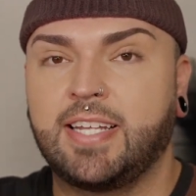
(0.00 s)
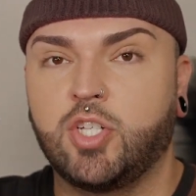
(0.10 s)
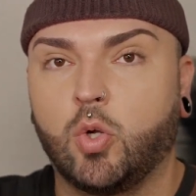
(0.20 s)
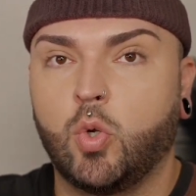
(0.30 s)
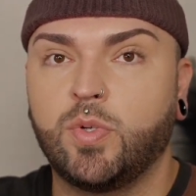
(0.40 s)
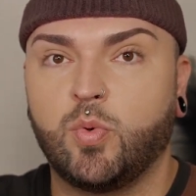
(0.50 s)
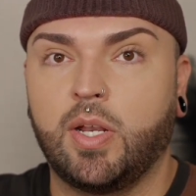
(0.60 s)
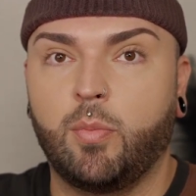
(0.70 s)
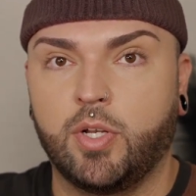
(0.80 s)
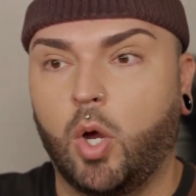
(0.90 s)
I don't know which
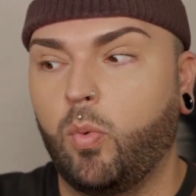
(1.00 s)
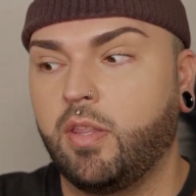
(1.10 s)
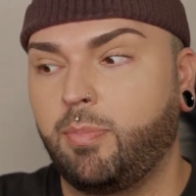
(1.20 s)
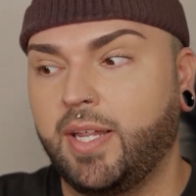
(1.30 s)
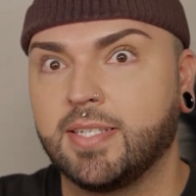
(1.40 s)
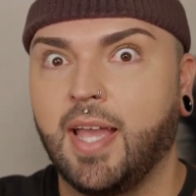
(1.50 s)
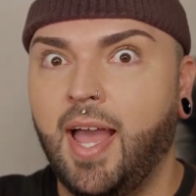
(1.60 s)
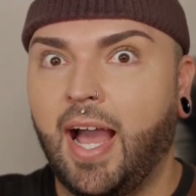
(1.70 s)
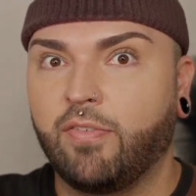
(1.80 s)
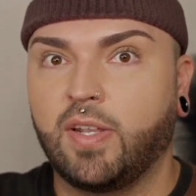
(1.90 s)
one I would go with because
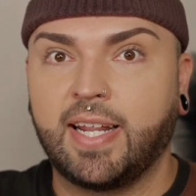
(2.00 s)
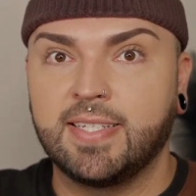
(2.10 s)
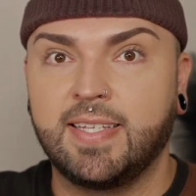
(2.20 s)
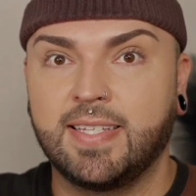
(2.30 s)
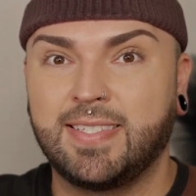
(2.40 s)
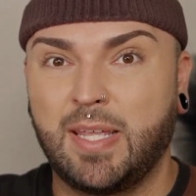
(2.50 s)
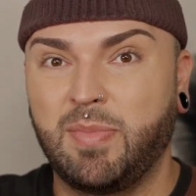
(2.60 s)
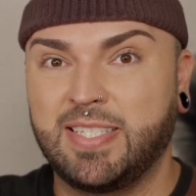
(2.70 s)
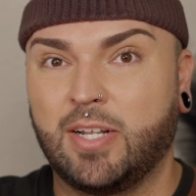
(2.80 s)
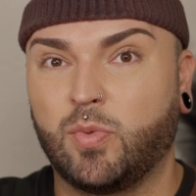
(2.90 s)
I feel like I see the
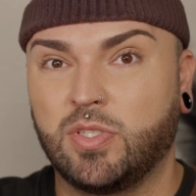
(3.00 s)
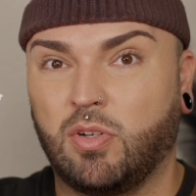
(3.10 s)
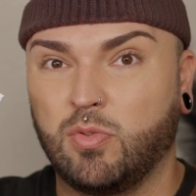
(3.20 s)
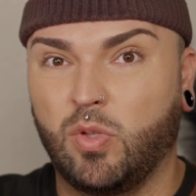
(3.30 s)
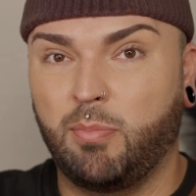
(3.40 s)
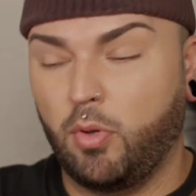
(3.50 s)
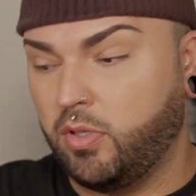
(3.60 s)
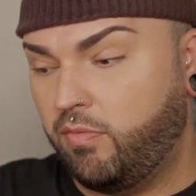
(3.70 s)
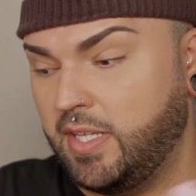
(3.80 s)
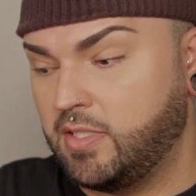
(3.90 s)
same exact results with
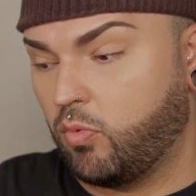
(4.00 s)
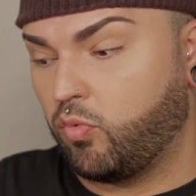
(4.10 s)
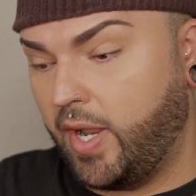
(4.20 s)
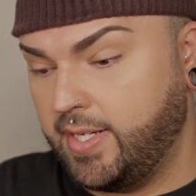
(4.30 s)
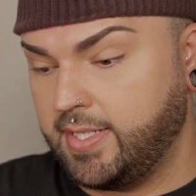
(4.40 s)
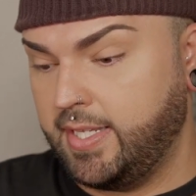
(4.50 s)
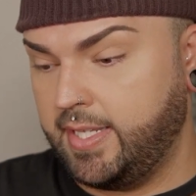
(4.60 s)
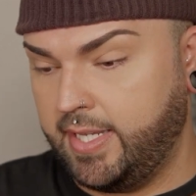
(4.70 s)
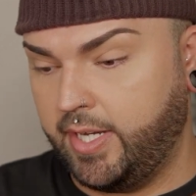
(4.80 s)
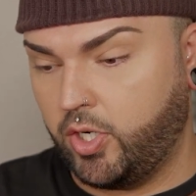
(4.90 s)
both of these right
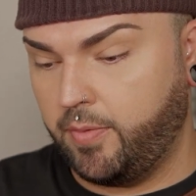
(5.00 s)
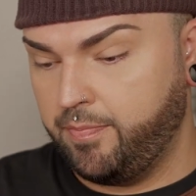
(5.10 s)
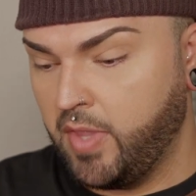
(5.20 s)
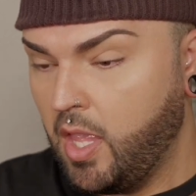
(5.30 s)
here.